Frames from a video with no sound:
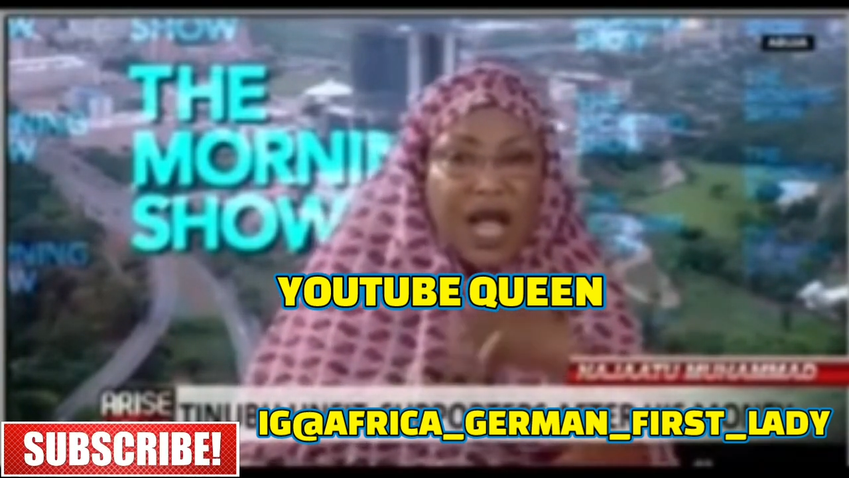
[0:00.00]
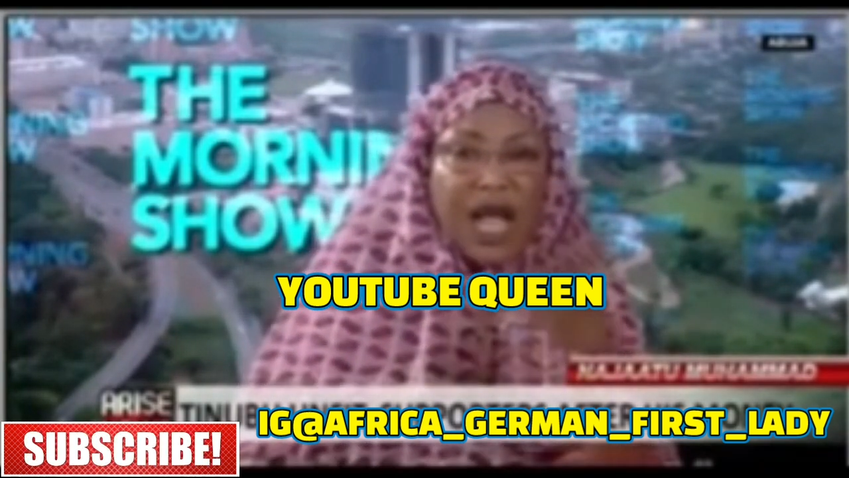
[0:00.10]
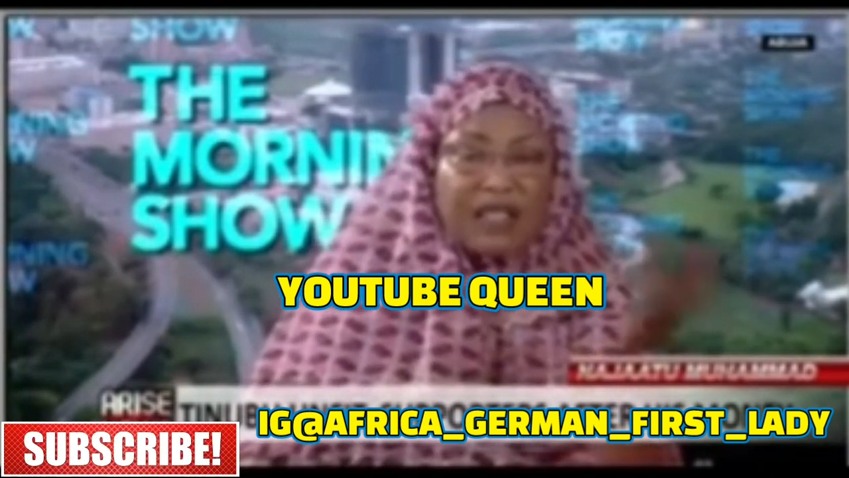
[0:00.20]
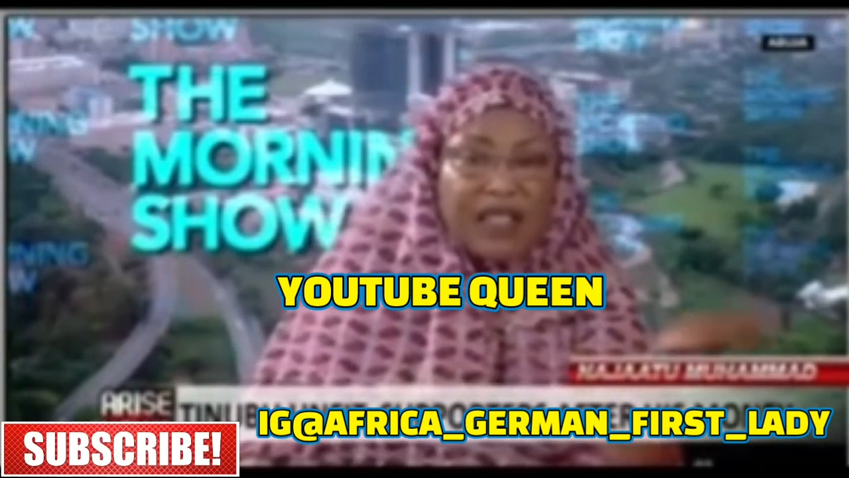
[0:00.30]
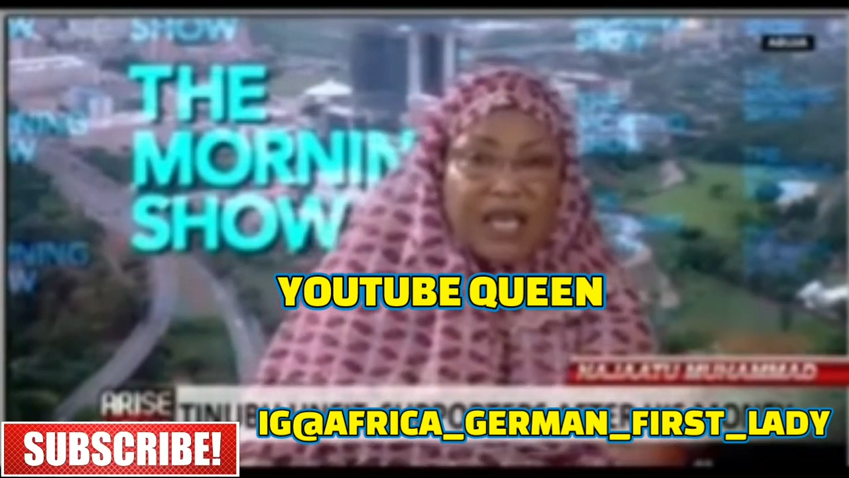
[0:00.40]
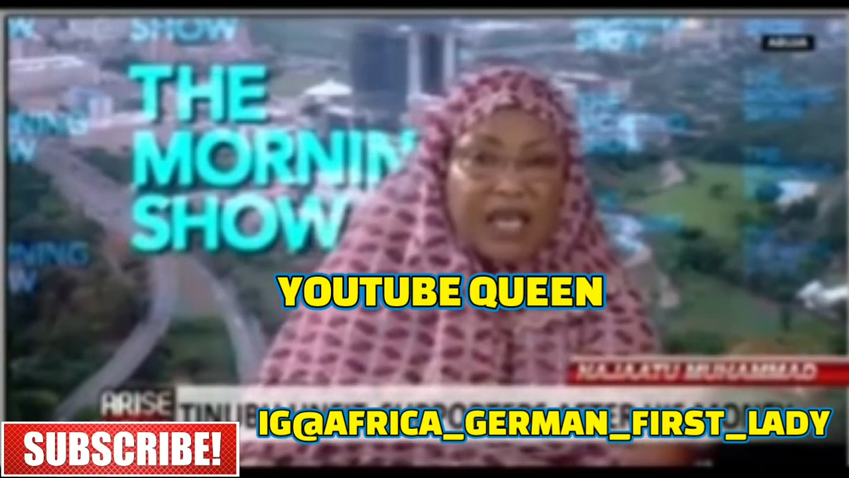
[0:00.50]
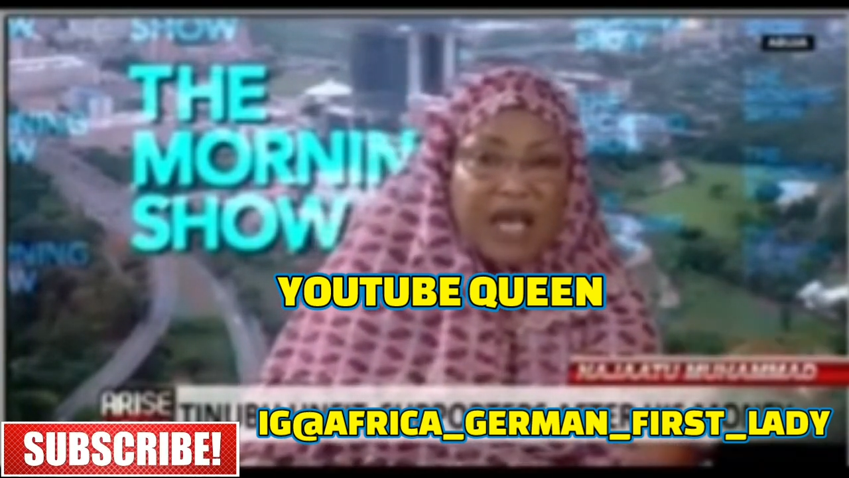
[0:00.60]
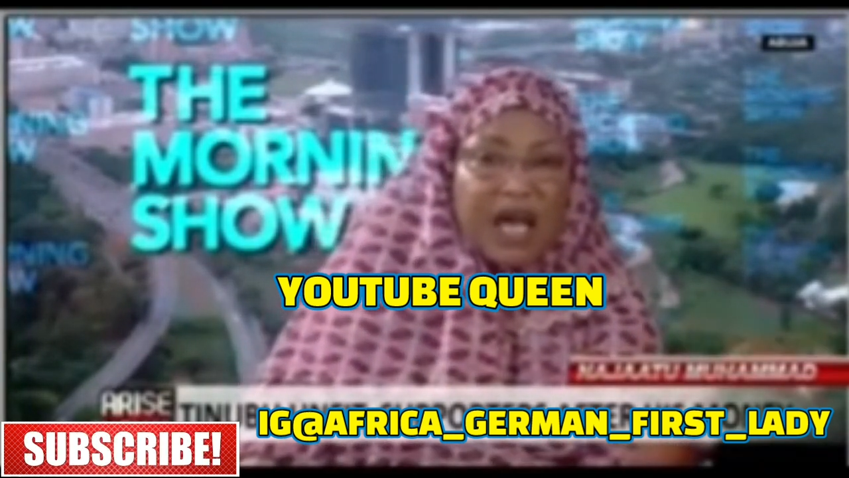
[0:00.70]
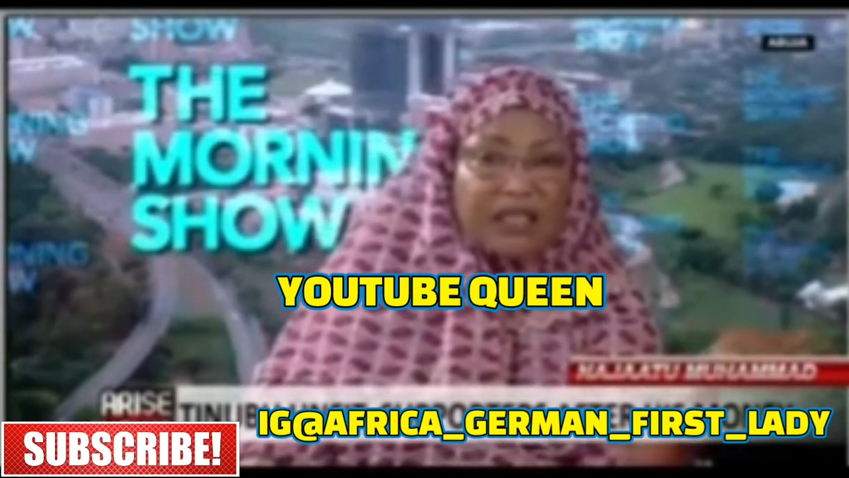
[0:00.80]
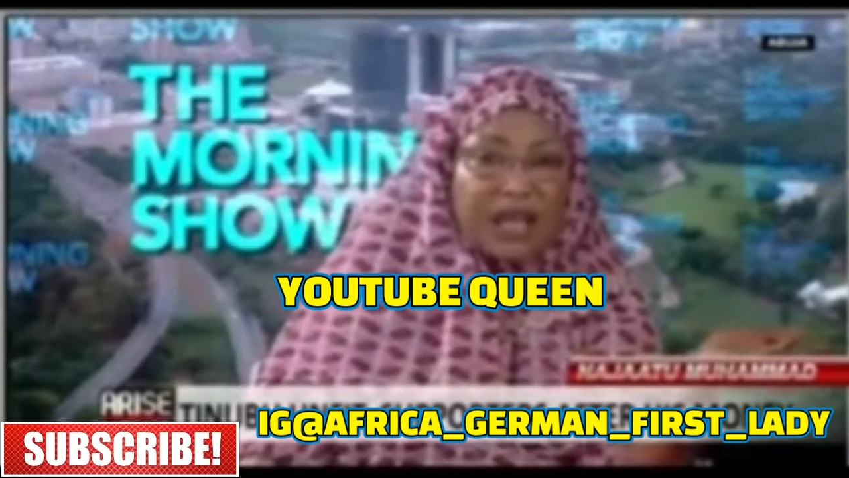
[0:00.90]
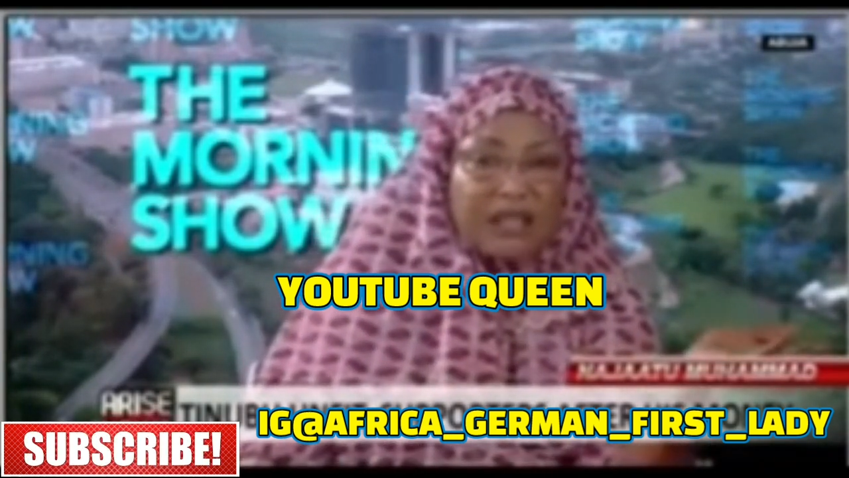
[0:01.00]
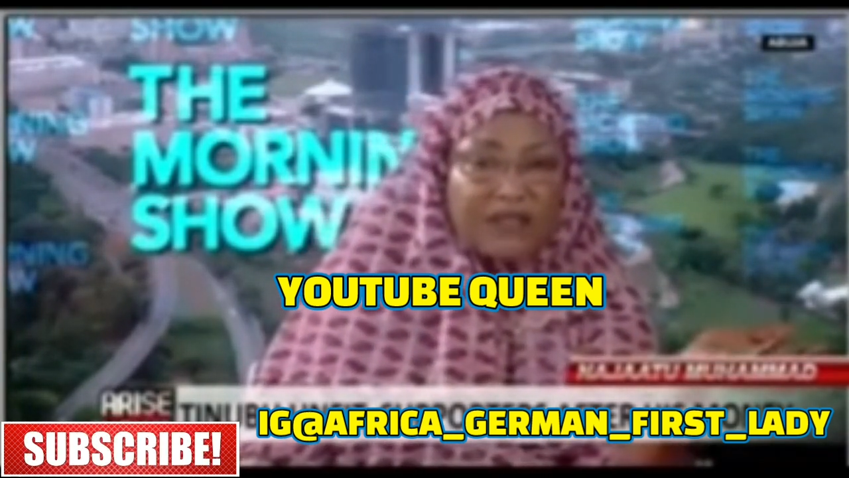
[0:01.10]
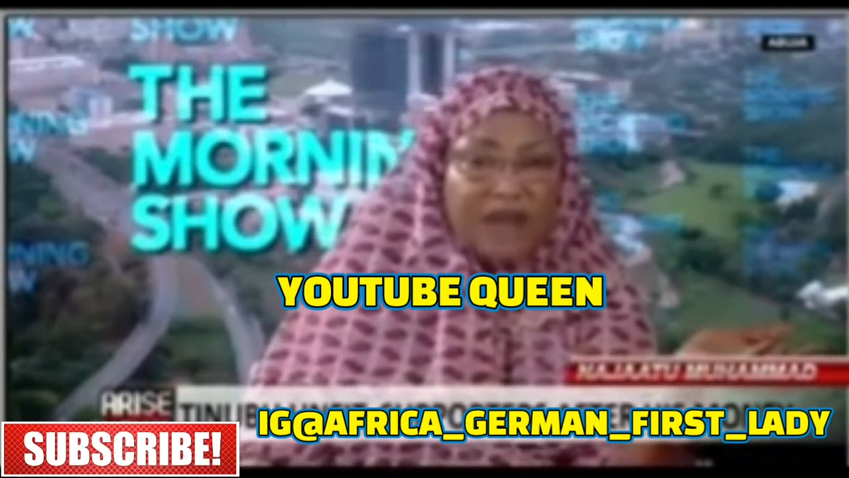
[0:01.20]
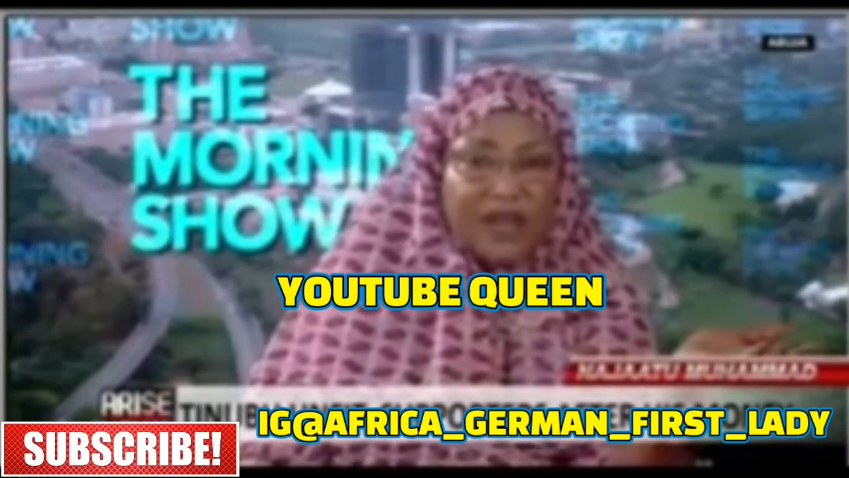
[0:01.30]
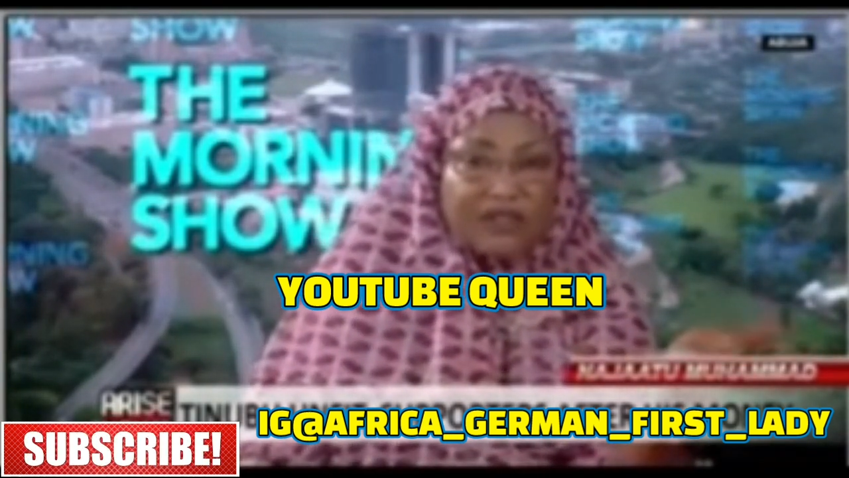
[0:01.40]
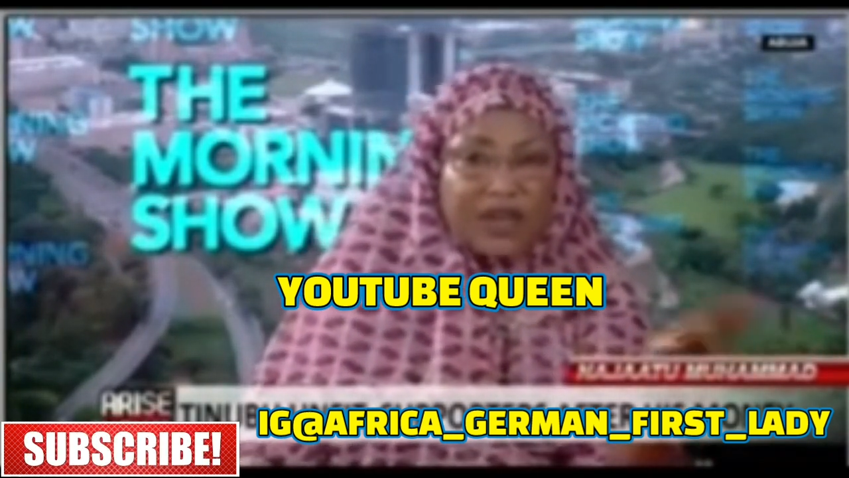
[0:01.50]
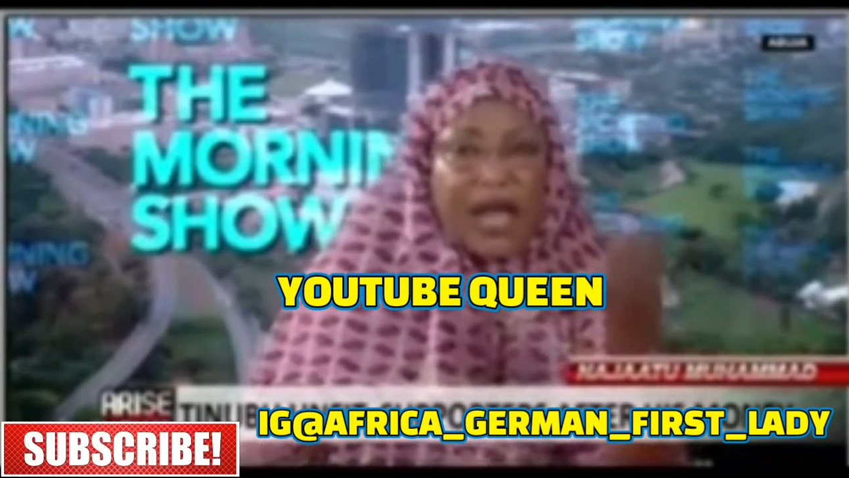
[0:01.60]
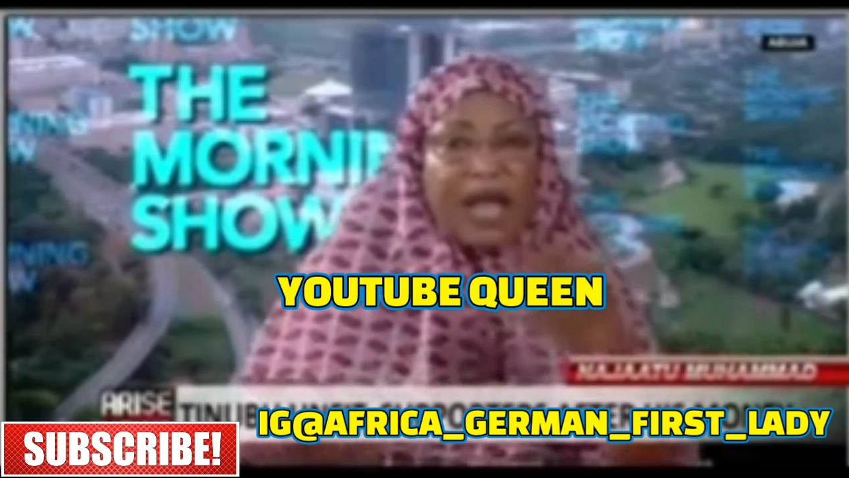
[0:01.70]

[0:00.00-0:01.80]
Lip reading: and the other faction.